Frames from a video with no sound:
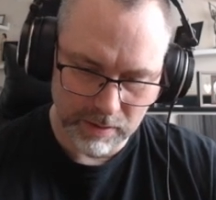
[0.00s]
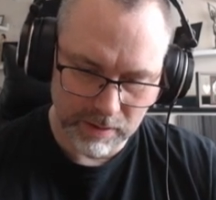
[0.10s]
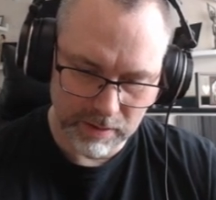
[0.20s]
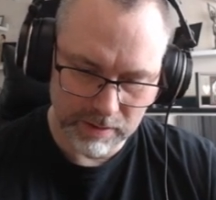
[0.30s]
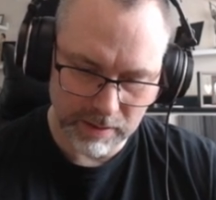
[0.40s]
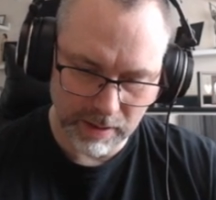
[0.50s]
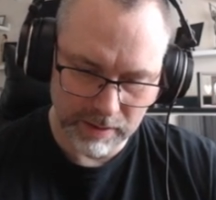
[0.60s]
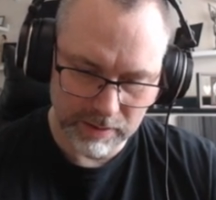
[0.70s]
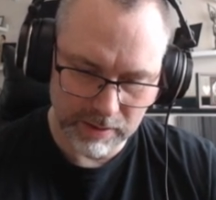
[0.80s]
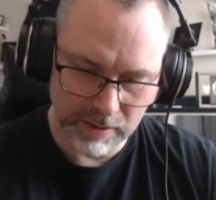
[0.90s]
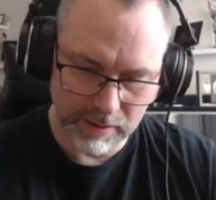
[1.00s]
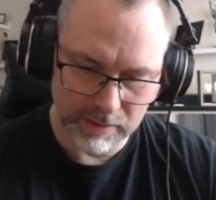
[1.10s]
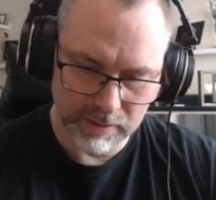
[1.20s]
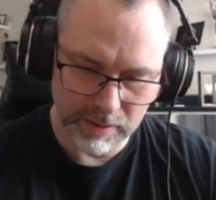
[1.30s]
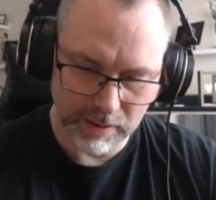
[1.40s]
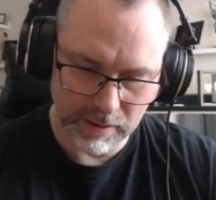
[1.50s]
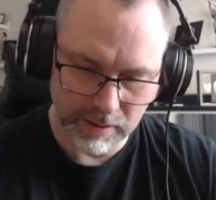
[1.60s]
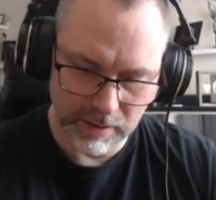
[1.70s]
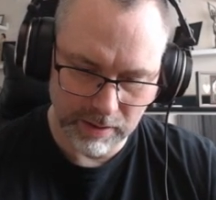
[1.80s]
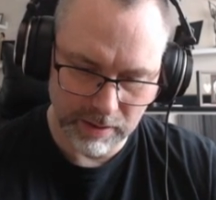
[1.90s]
There's a T N
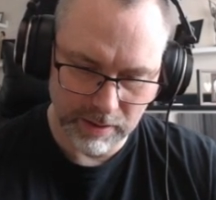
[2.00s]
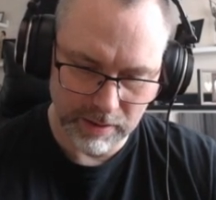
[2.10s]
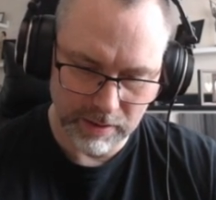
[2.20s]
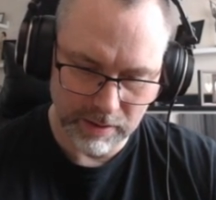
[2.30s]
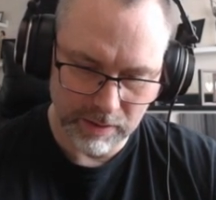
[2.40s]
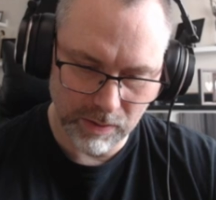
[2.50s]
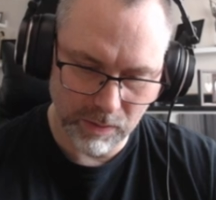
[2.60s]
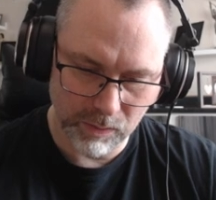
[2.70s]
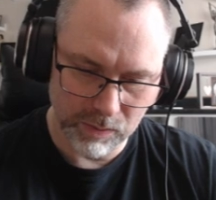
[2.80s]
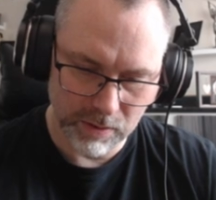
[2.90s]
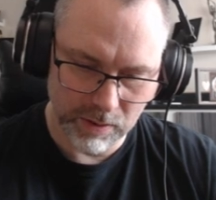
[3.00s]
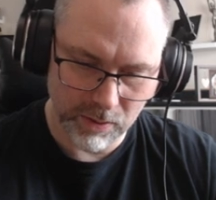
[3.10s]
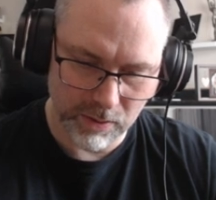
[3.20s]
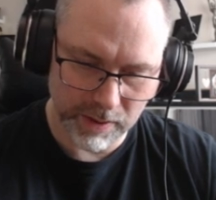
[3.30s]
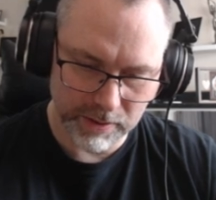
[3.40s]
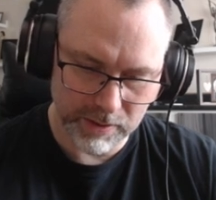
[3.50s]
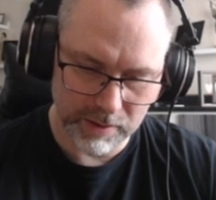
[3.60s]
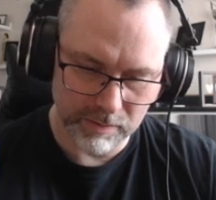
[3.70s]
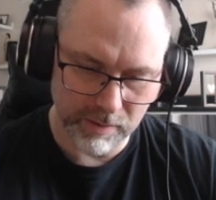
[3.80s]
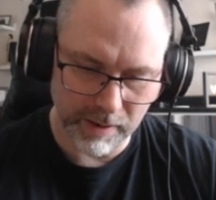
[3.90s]
T. Oh,
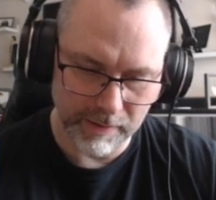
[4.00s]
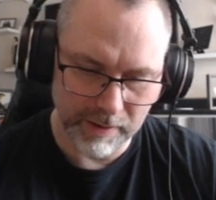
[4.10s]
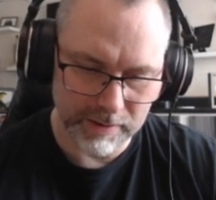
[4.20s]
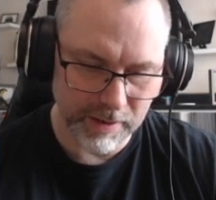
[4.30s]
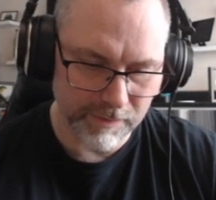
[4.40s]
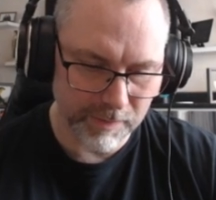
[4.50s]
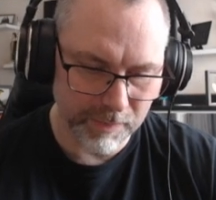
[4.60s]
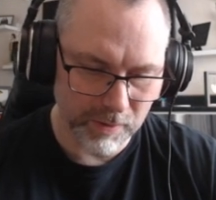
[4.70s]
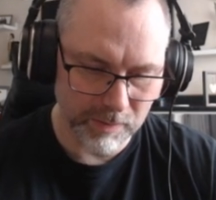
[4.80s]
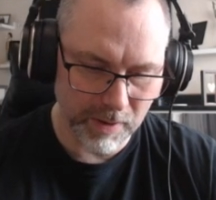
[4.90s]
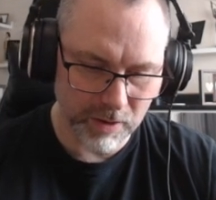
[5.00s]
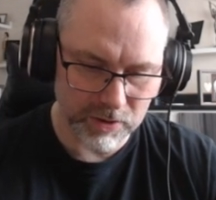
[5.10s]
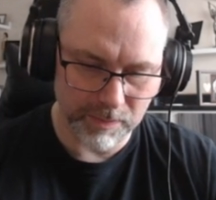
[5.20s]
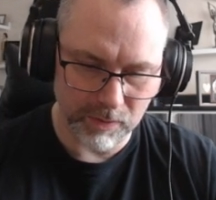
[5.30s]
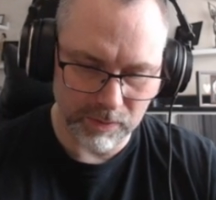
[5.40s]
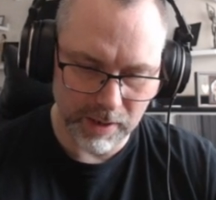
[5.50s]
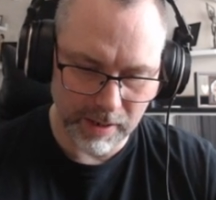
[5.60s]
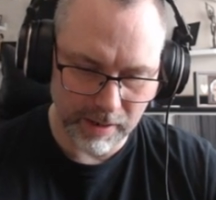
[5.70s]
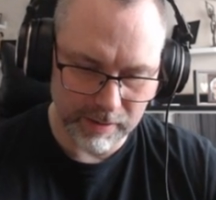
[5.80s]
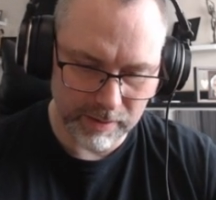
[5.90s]
nice. Right, there's another blue basketball
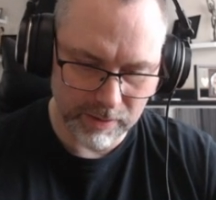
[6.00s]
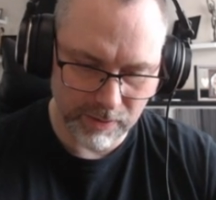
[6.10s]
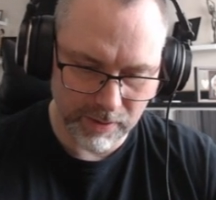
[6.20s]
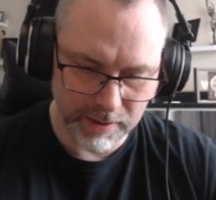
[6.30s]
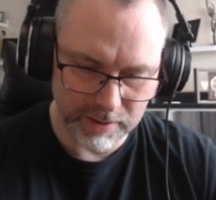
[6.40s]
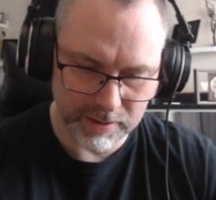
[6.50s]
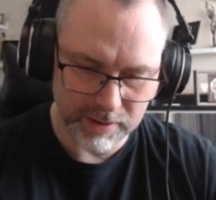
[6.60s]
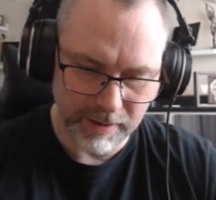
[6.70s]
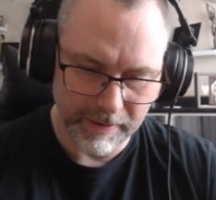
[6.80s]
there. Nice.